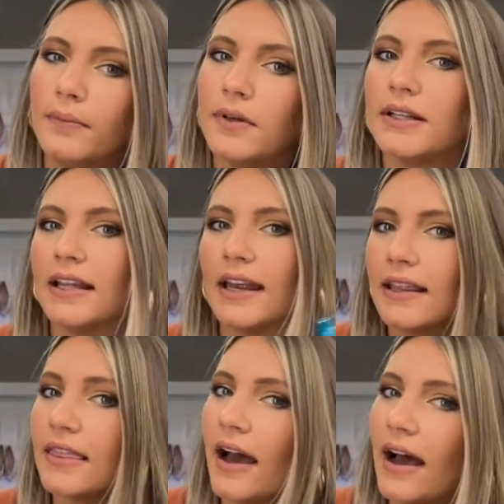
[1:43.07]
link
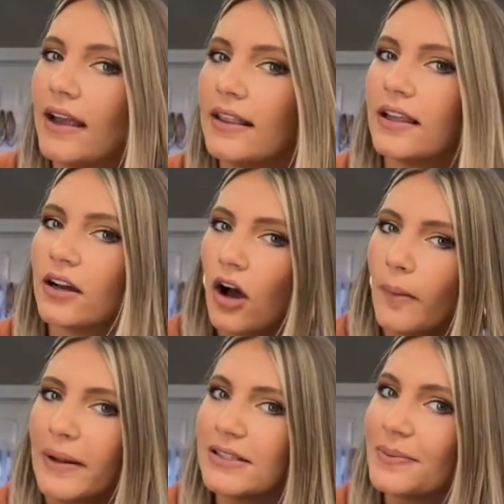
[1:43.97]
that in the
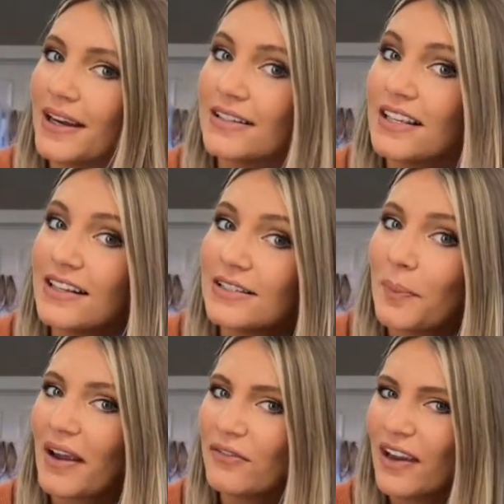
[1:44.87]
comments because it's
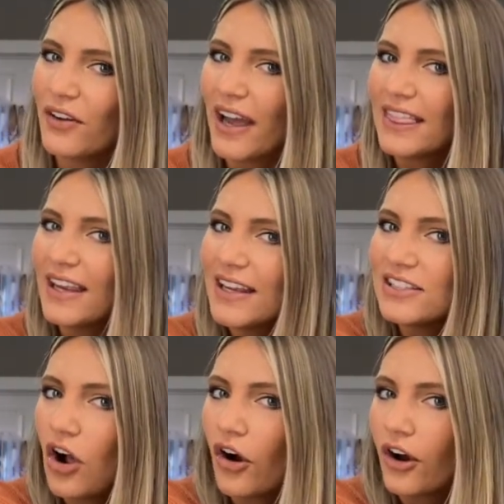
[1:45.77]
my favorite. I think it's
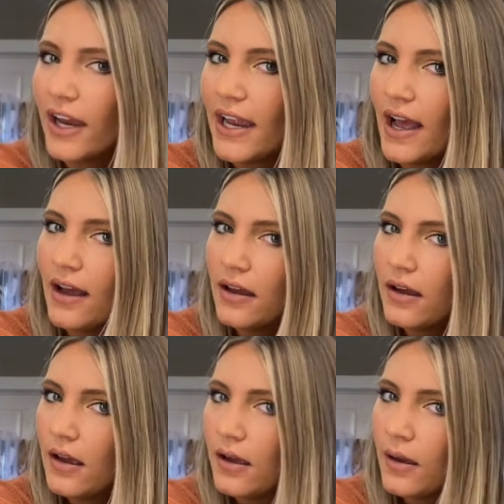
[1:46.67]
Aria
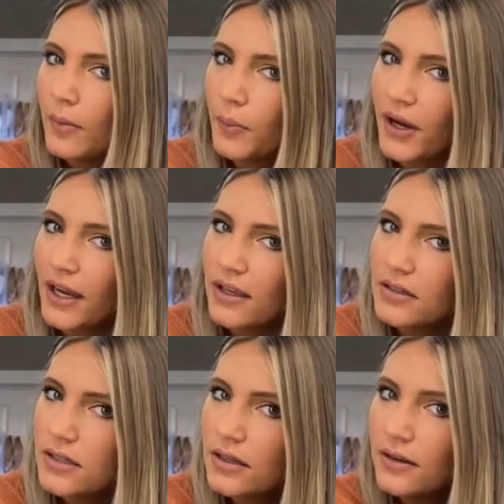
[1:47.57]
brand.
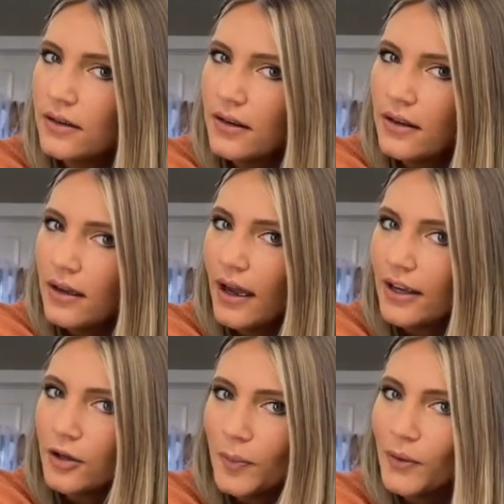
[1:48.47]
I
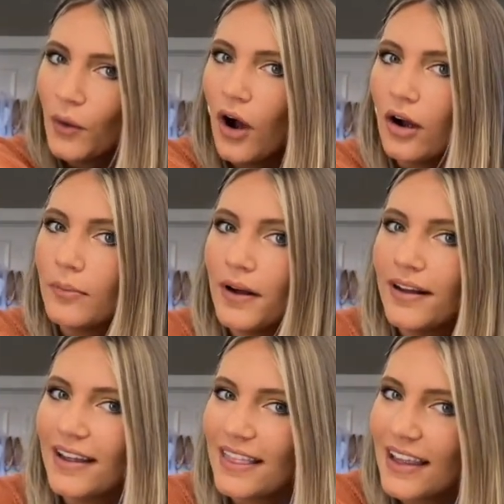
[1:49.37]
could be wrong, but
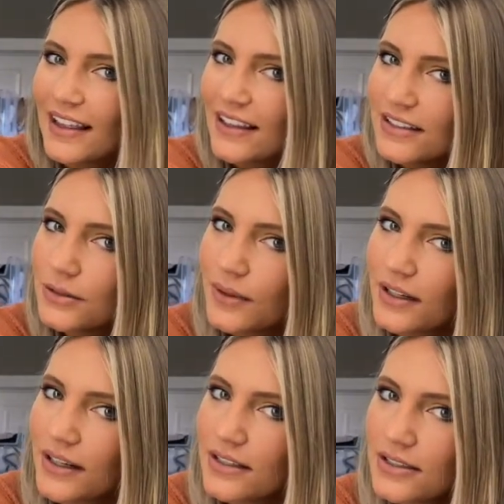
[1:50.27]
I think that's what it
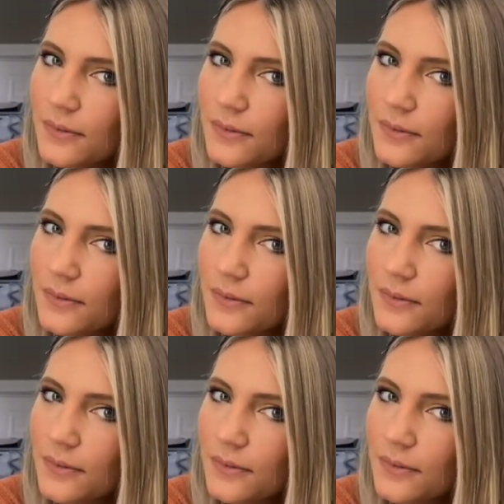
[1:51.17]
is.